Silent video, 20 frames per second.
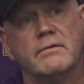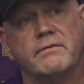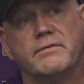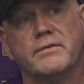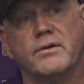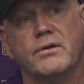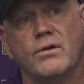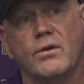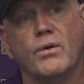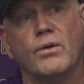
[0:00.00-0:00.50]
I
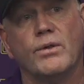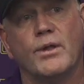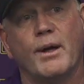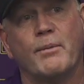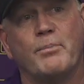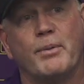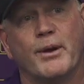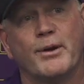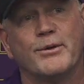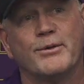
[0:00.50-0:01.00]
feel a whole
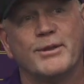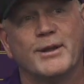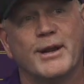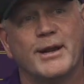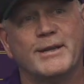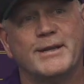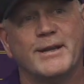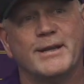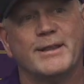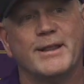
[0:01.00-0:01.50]
lot better than
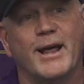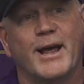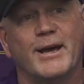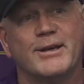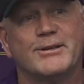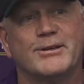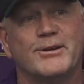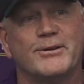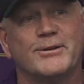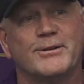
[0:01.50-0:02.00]
I did
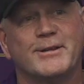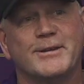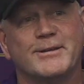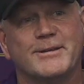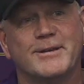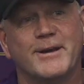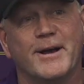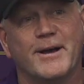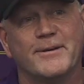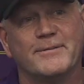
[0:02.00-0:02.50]
last year at this
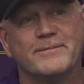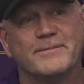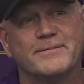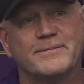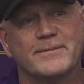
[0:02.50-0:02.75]
time.